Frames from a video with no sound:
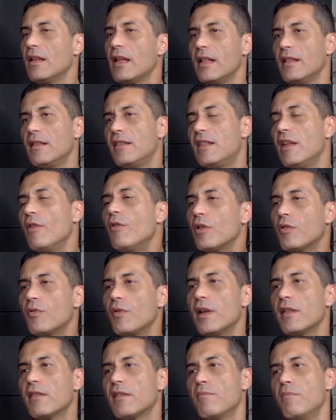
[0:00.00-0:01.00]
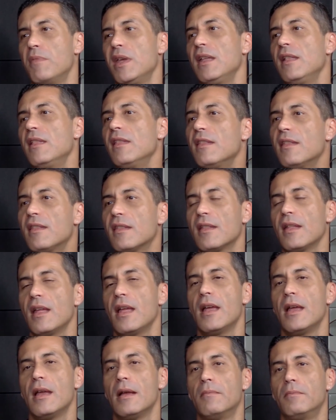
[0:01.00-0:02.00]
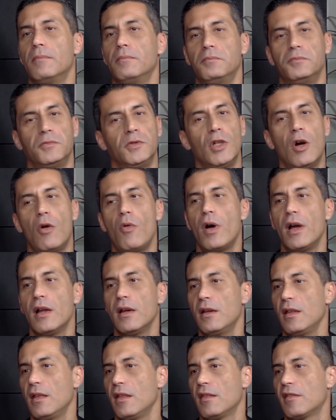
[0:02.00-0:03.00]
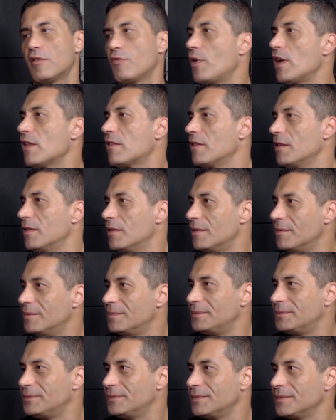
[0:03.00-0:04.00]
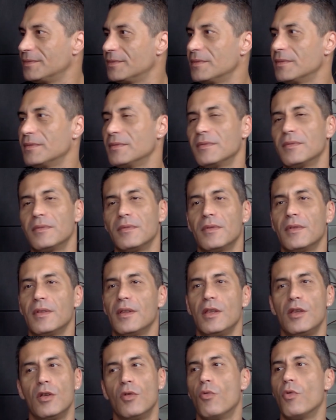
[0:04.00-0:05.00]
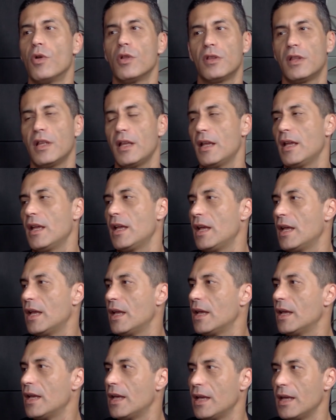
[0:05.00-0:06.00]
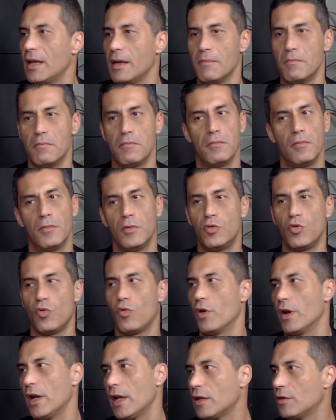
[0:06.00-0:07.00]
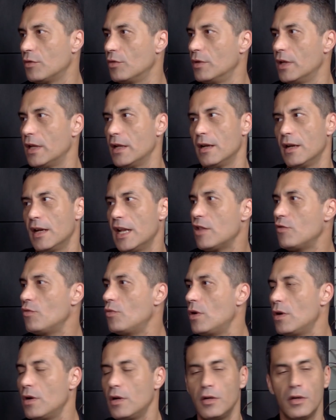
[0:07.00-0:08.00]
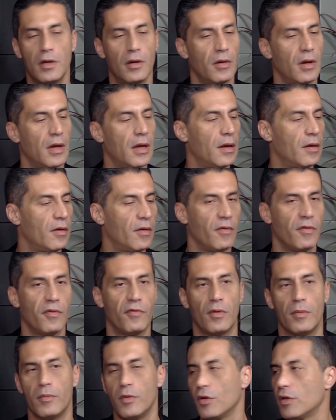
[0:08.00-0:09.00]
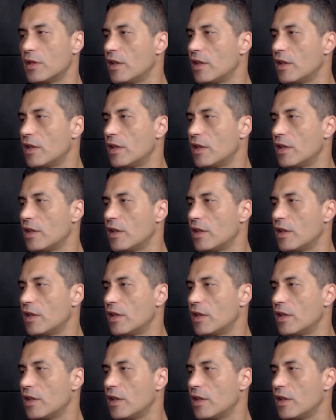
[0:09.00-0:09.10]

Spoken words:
and zero trust means no one is trusted. You want to connect to the network from your